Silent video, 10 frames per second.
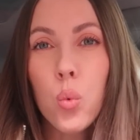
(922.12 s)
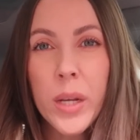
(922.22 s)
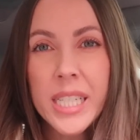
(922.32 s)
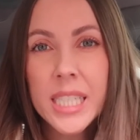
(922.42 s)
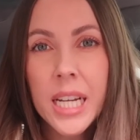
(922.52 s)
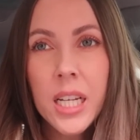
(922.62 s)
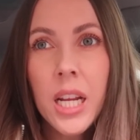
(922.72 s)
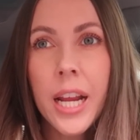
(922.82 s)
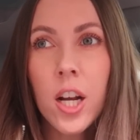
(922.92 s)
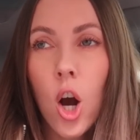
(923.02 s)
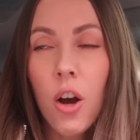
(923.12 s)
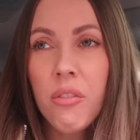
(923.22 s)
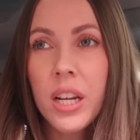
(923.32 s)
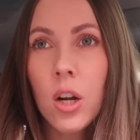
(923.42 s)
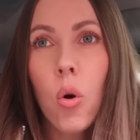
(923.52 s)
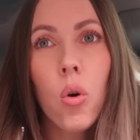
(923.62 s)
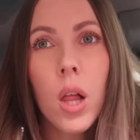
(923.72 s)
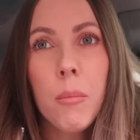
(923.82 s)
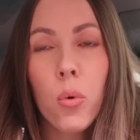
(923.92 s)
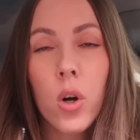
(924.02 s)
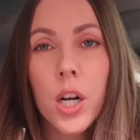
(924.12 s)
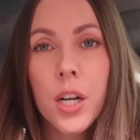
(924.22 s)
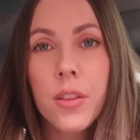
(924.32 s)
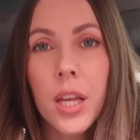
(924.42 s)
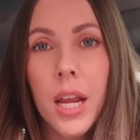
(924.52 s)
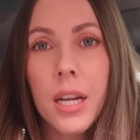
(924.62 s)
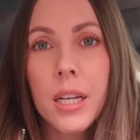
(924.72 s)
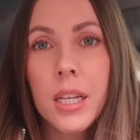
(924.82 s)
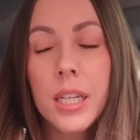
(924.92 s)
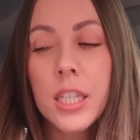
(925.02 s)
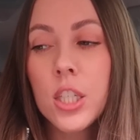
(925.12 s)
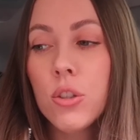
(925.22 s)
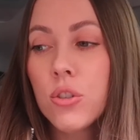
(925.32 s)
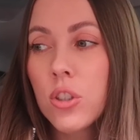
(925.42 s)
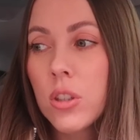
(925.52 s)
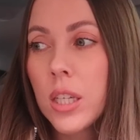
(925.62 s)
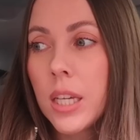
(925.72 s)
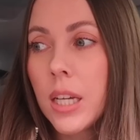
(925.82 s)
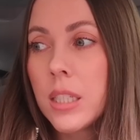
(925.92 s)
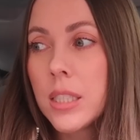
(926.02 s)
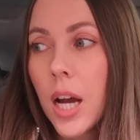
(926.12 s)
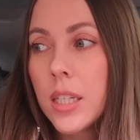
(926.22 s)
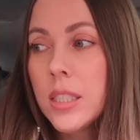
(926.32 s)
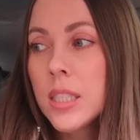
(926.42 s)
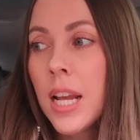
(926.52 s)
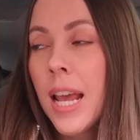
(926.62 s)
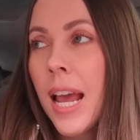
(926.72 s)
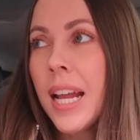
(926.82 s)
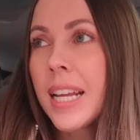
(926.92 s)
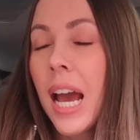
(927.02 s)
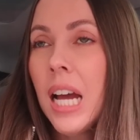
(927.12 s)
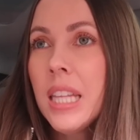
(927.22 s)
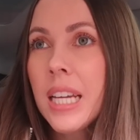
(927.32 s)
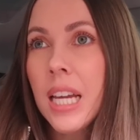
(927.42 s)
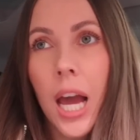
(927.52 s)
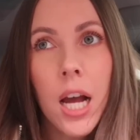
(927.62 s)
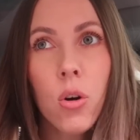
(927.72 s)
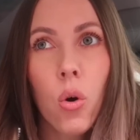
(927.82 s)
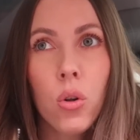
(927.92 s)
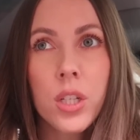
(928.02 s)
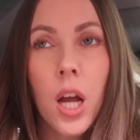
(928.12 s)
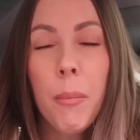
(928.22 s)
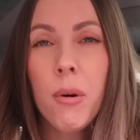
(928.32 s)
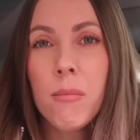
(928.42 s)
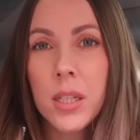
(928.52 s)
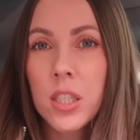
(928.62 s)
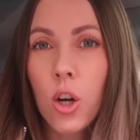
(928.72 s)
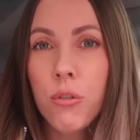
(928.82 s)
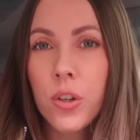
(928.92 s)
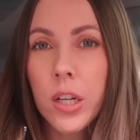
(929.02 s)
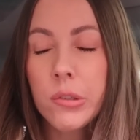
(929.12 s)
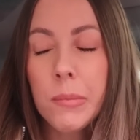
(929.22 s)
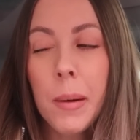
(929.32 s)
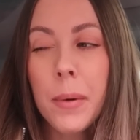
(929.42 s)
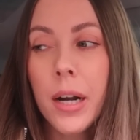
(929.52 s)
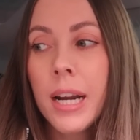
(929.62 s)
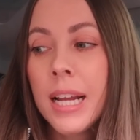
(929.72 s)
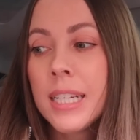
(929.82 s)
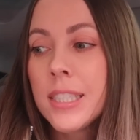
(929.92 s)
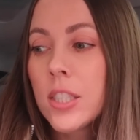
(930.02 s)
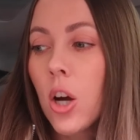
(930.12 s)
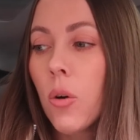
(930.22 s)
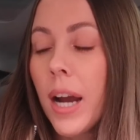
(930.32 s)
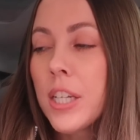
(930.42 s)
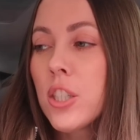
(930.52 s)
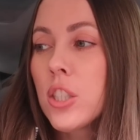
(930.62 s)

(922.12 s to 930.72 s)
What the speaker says: wheezing and coughing a whole lot more than he usually does, and he had like a cat cold a couple of months ago, if you guys remember. So I